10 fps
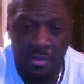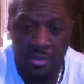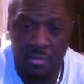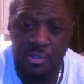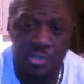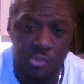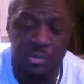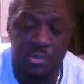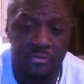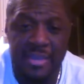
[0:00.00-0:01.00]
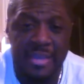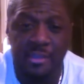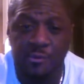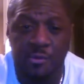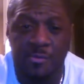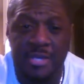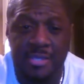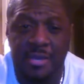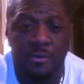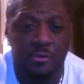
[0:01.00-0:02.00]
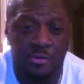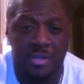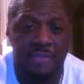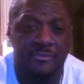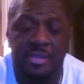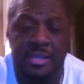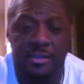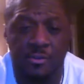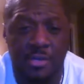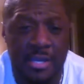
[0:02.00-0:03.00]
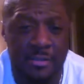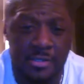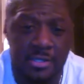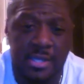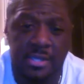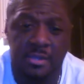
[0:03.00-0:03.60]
Just chewing the fat here on my couch. I ain't feel like going out tonight.